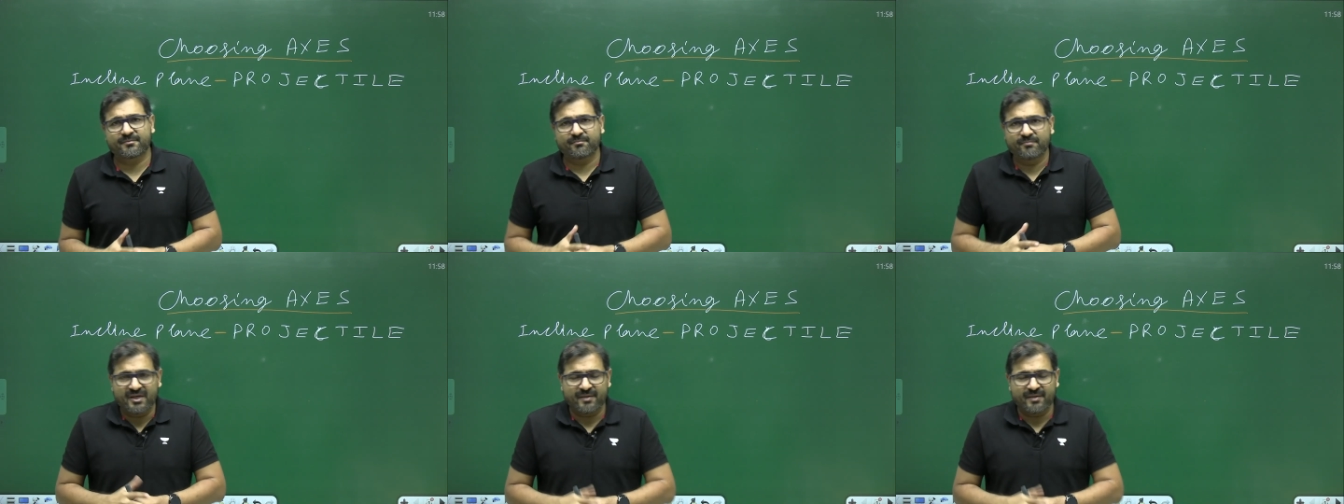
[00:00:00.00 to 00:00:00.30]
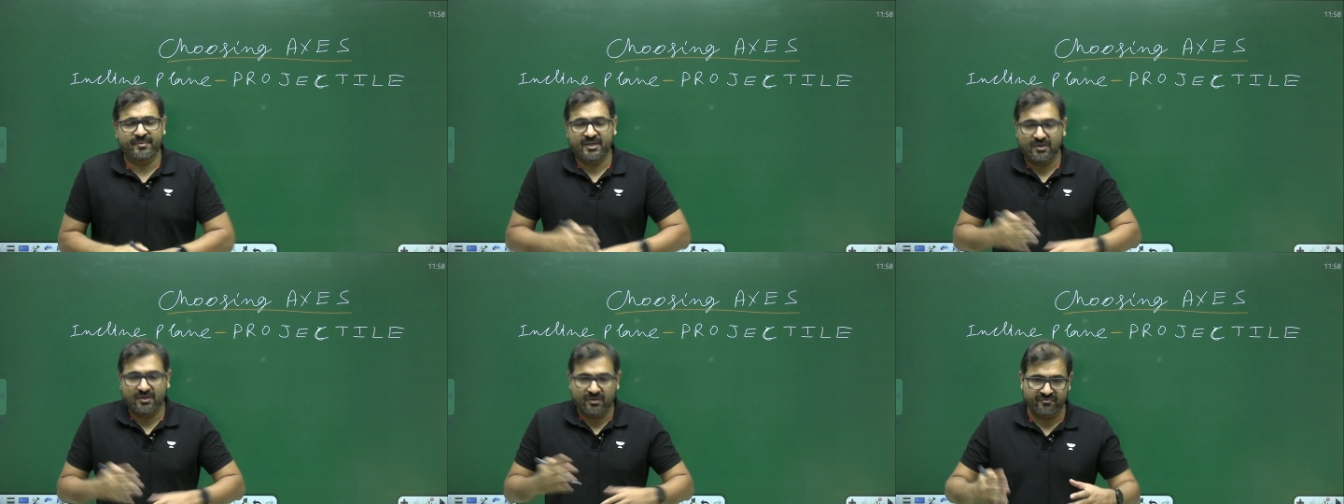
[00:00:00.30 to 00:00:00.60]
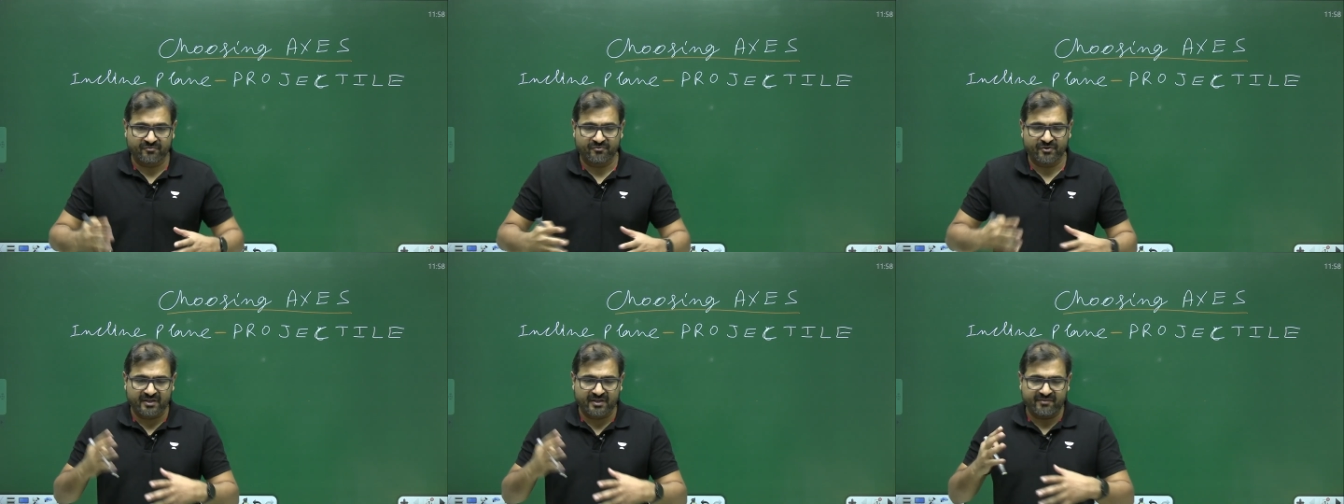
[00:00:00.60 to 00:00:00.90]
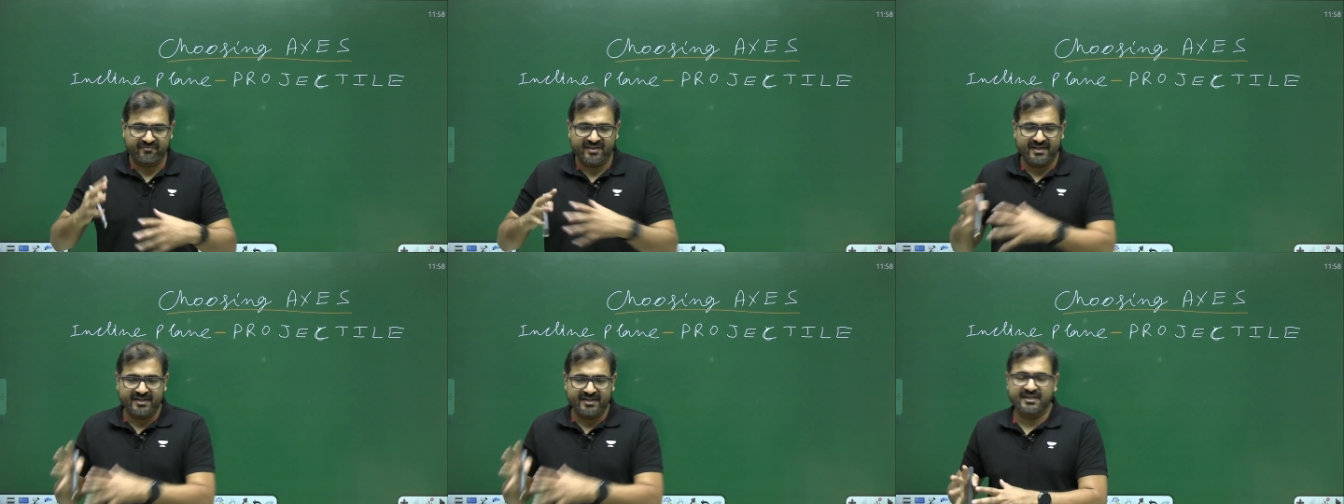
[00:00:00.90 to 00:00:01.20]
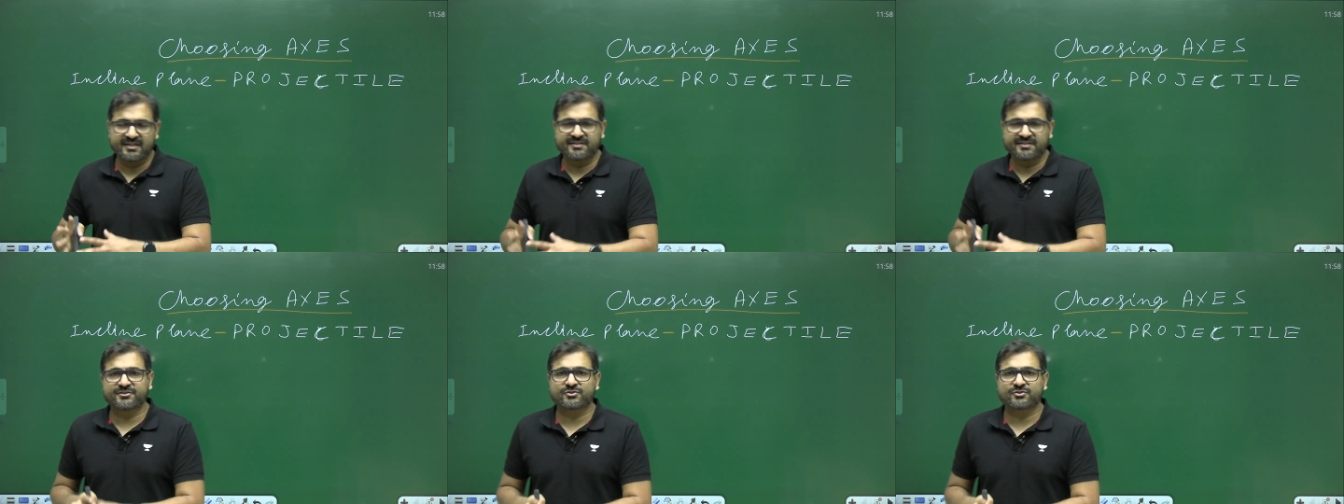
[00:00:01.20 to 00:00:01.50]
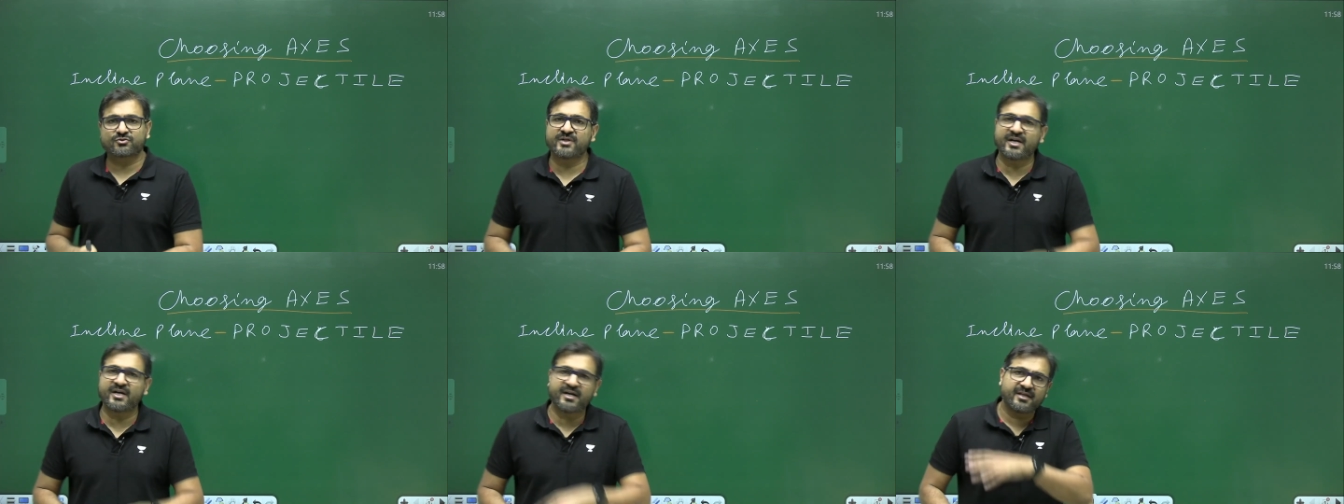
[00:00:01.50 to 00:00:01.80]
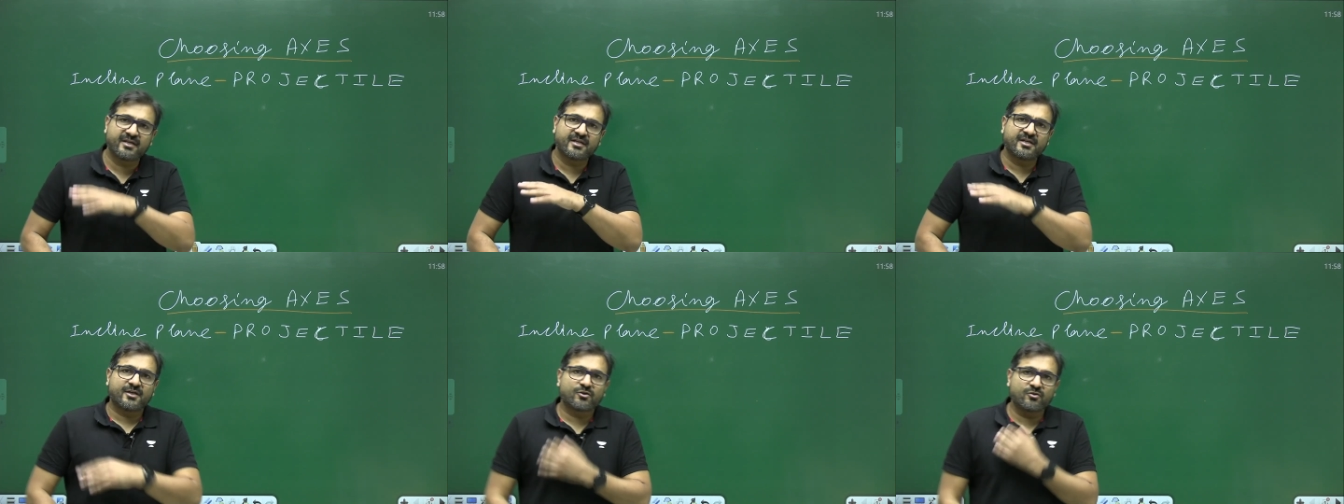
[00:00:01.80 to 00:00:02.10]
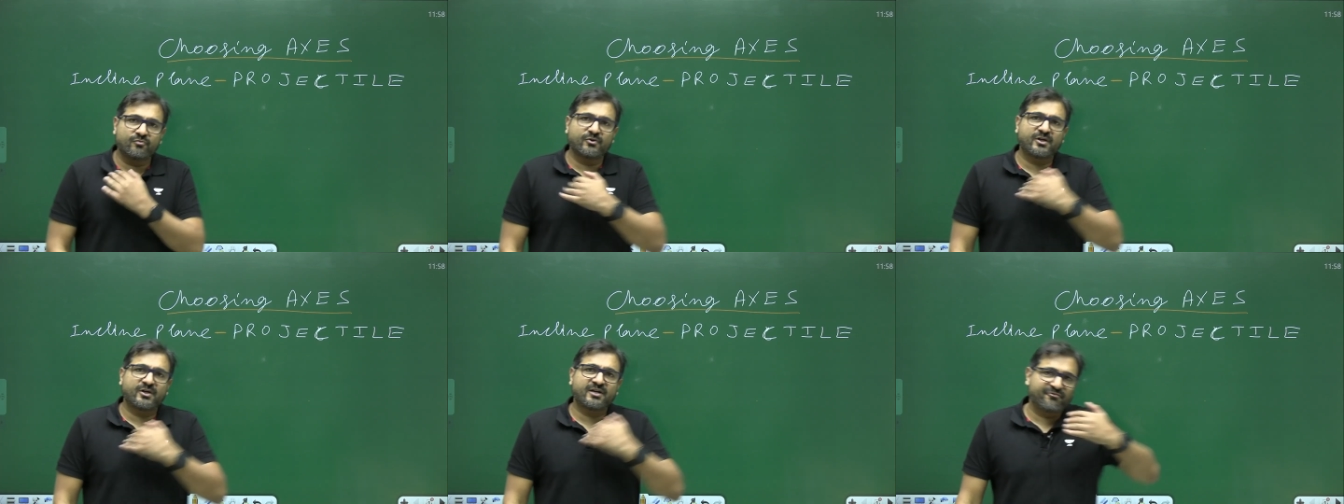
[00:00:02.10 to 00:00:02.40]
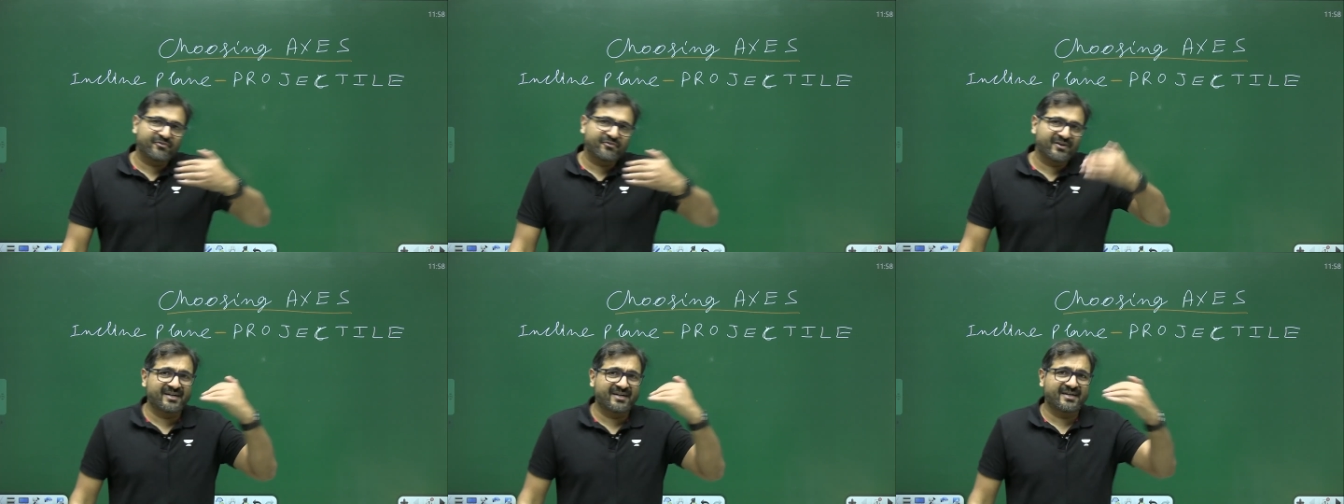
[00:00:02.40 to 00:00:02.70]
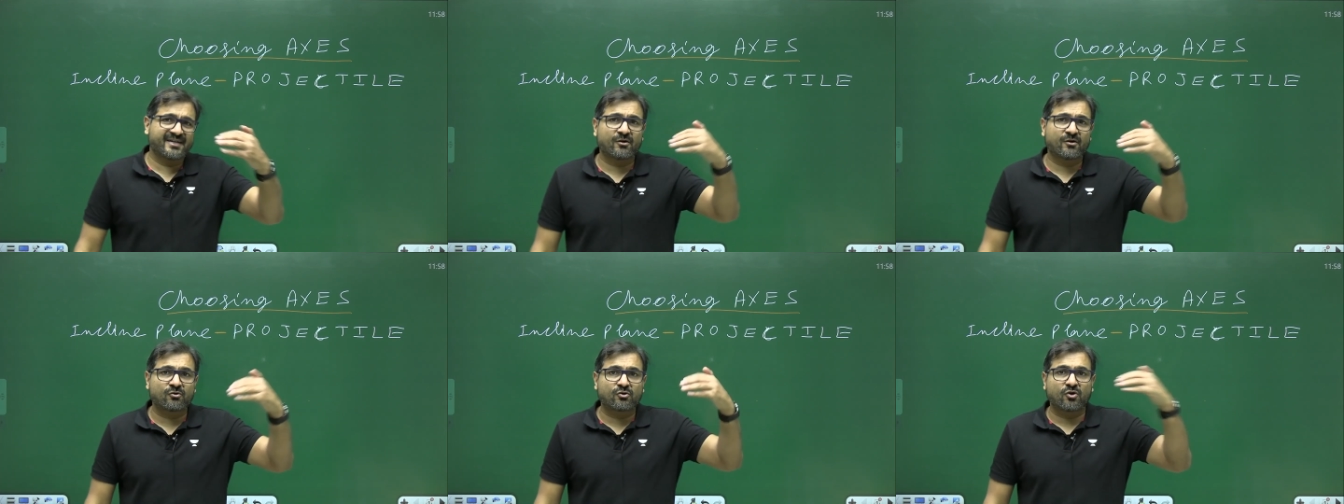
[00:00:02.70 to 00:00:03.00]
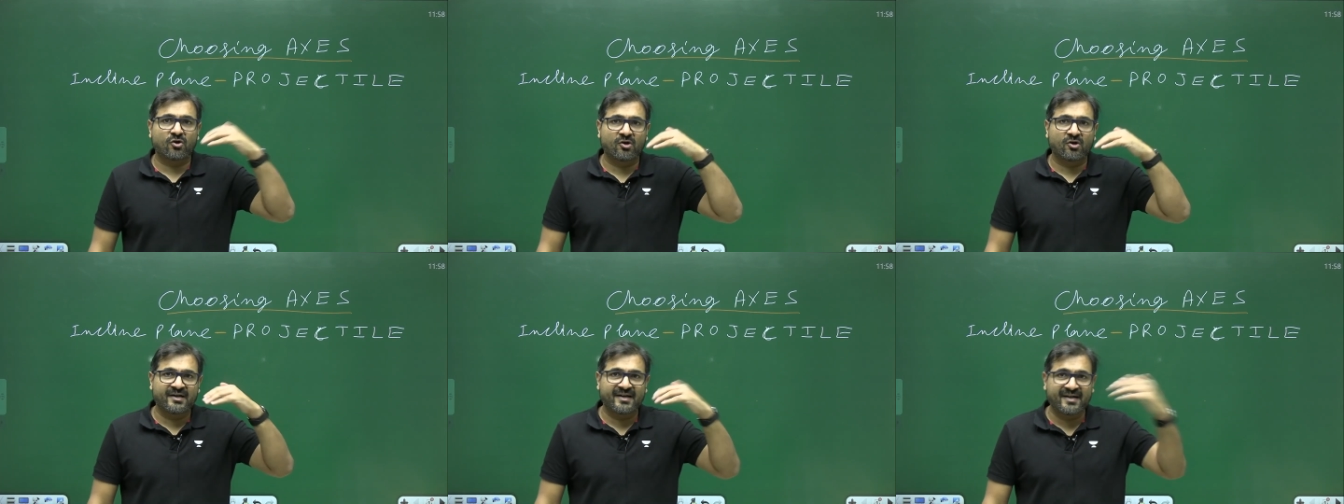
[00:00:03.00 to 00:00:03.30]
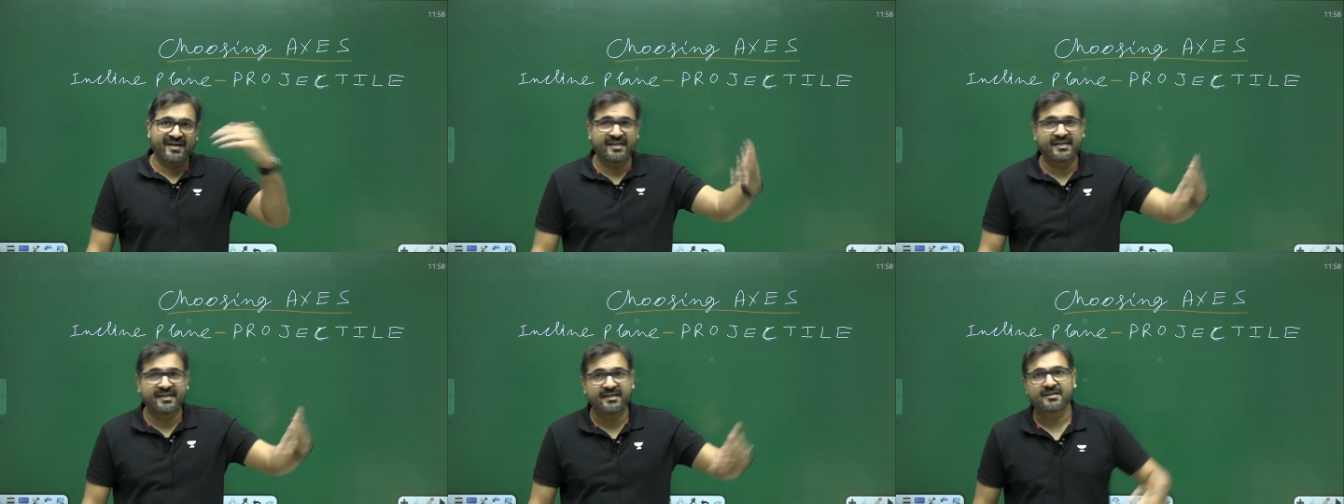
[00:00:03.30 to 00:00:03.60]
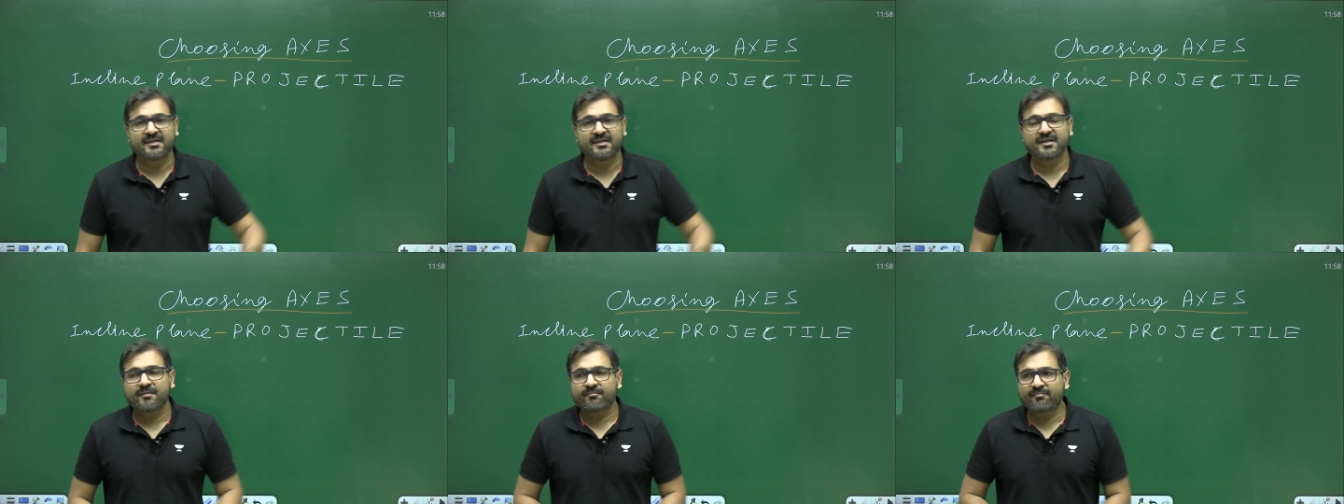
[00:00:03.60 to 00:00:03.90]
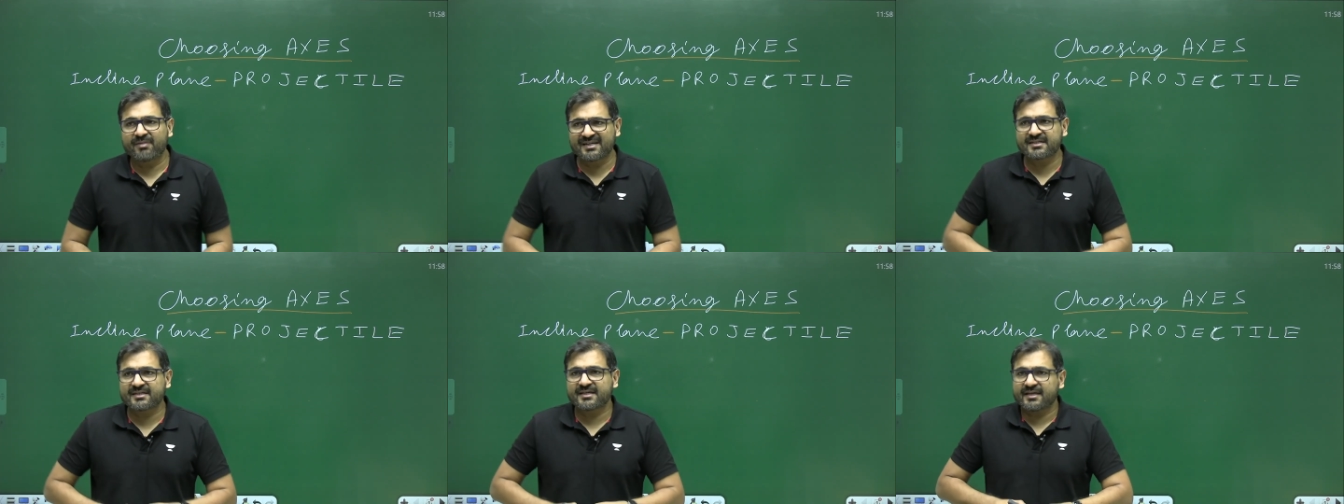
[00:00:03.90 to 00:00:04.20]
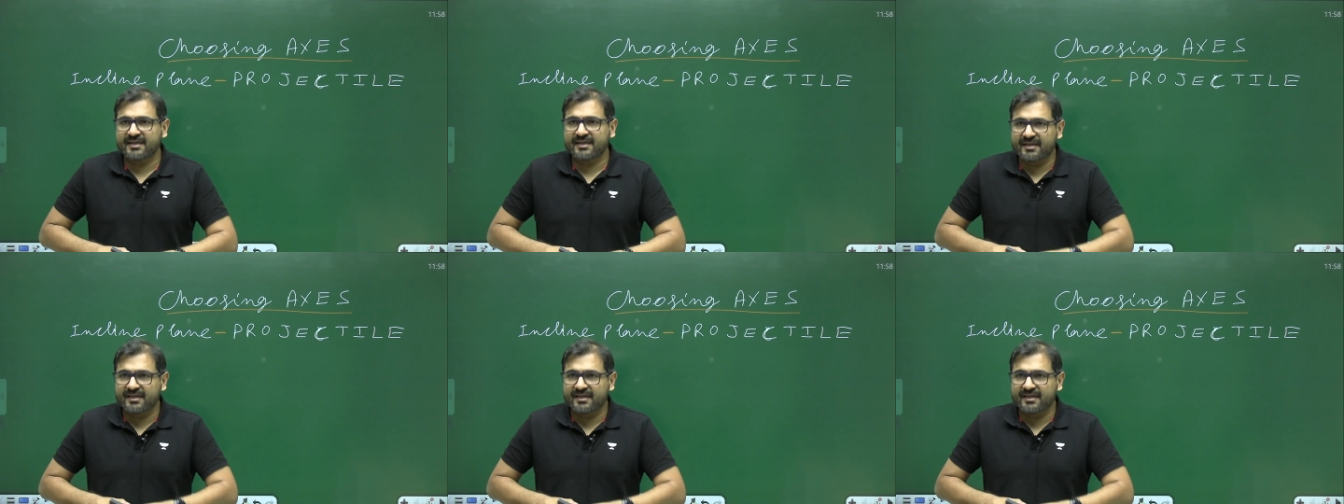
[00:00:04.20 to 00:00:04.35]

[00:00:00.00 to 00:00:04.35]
Maybe you, if you are a very intelligent student, you would have figured it out already, but